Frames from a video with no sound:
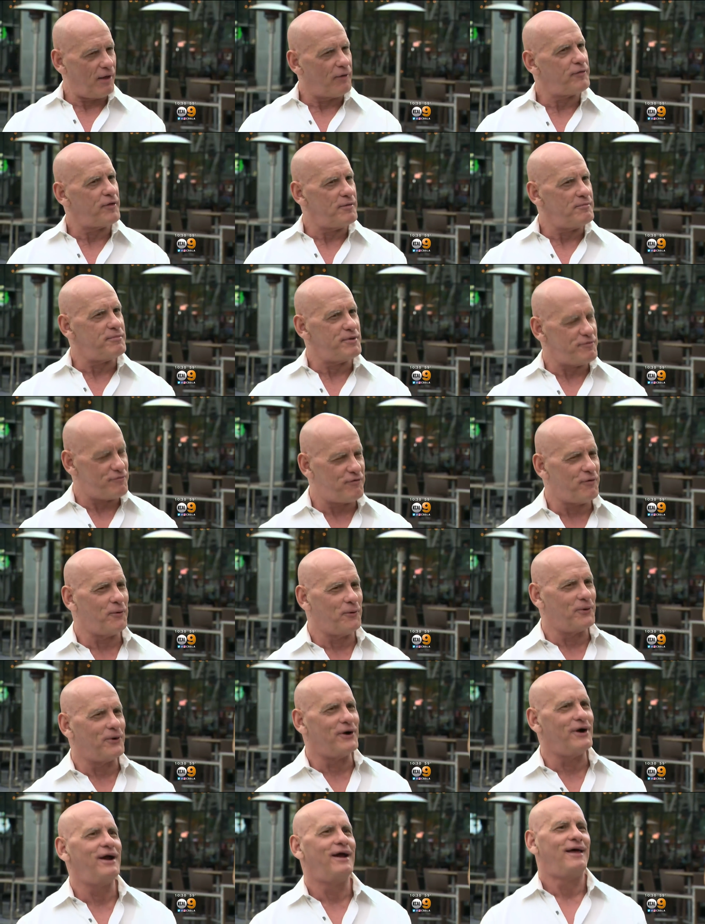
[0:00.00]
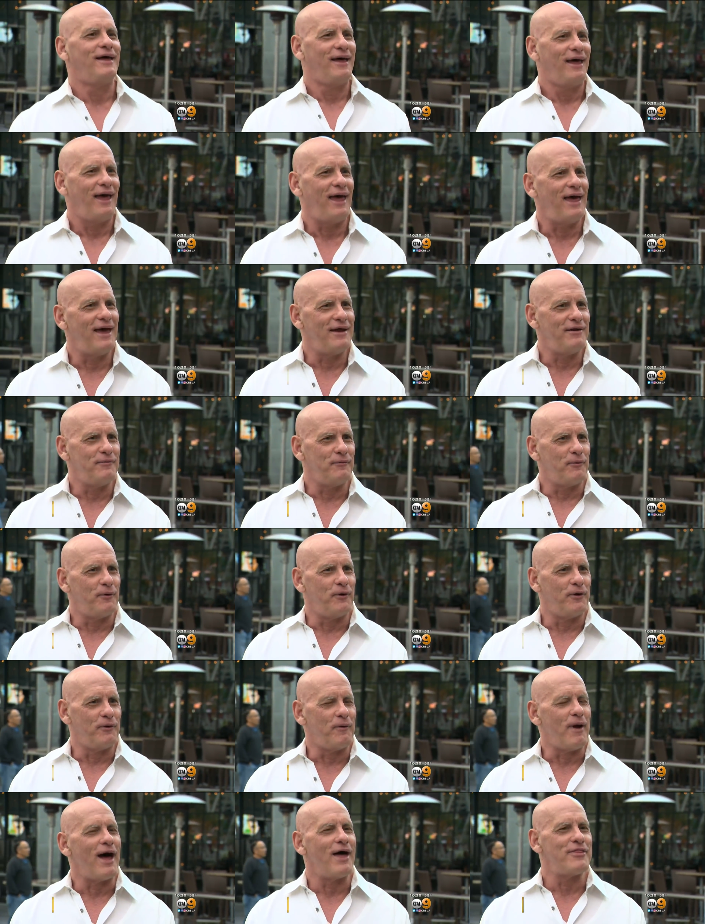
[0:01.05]
held them before and
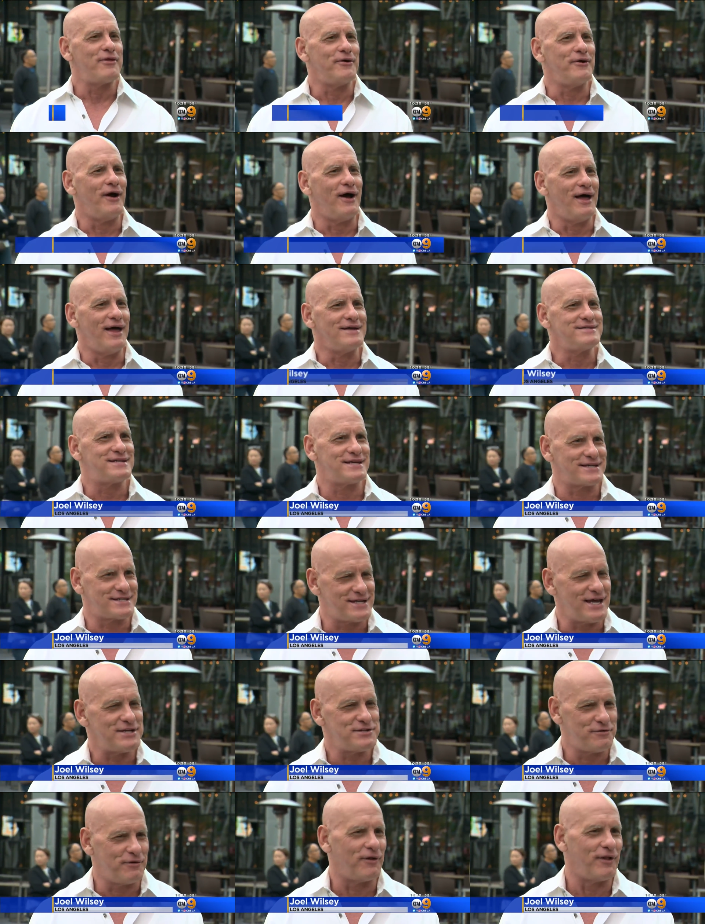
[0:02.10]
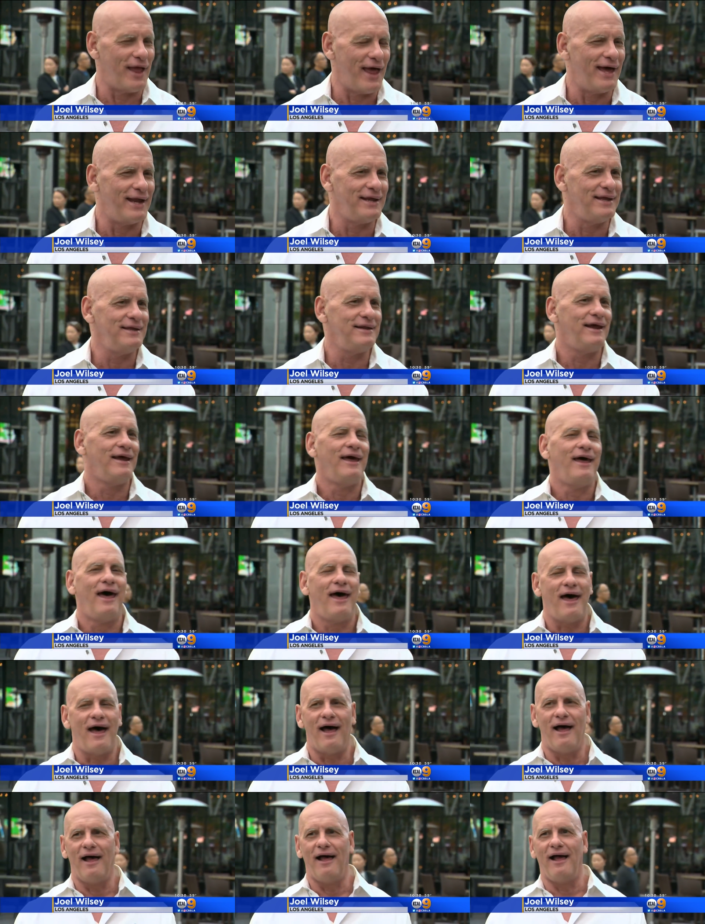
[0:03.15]
were rather uh, successful at it.
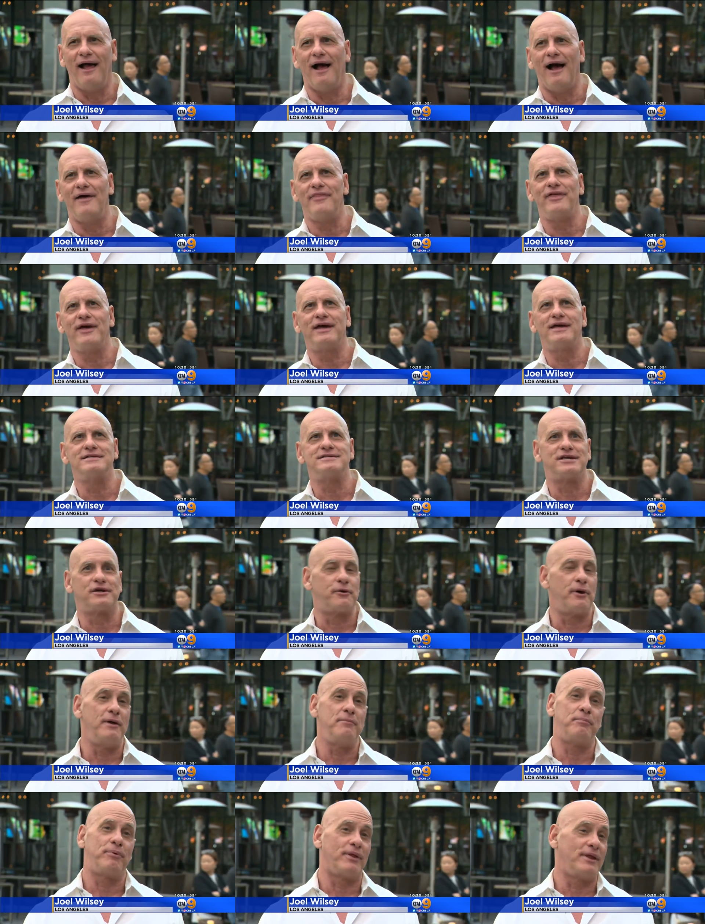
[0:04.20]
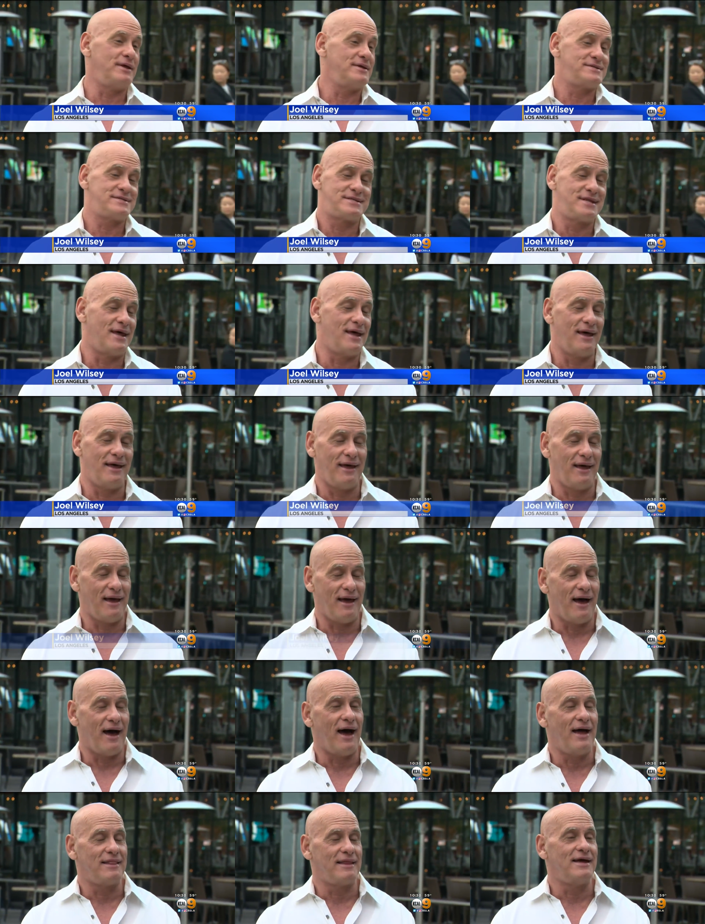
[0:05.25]
Uh, I think it's a great place to
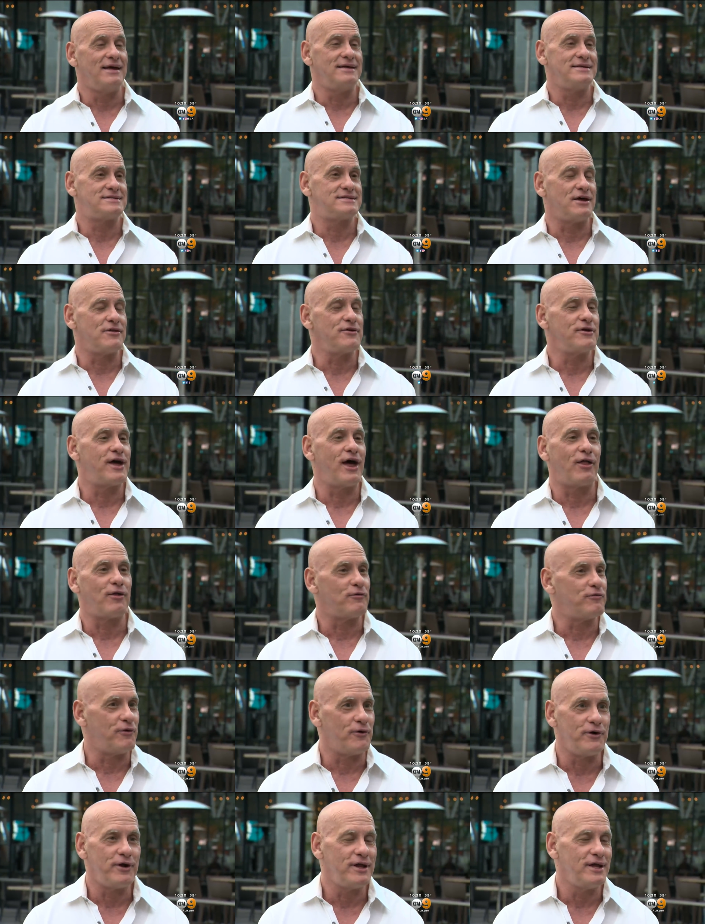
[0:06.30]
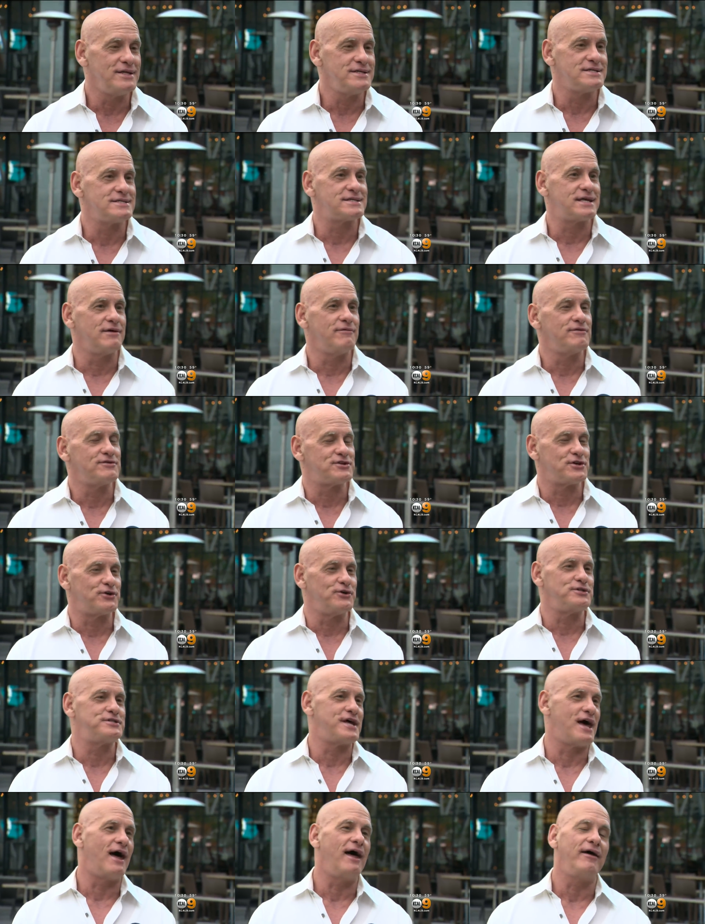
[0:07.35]
highlight Southern California and just give us a
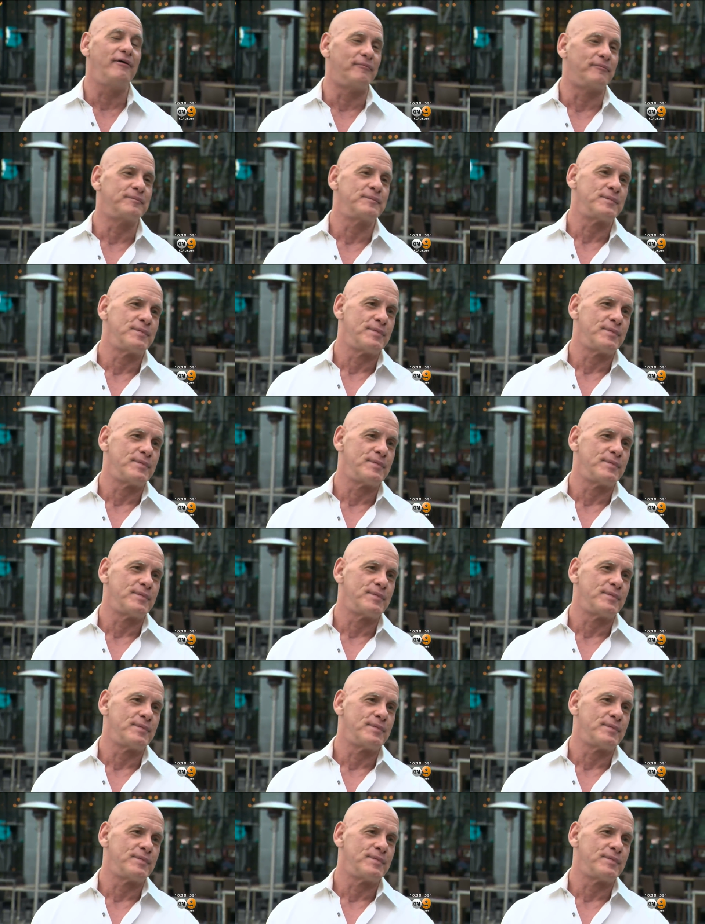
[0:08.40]
good time.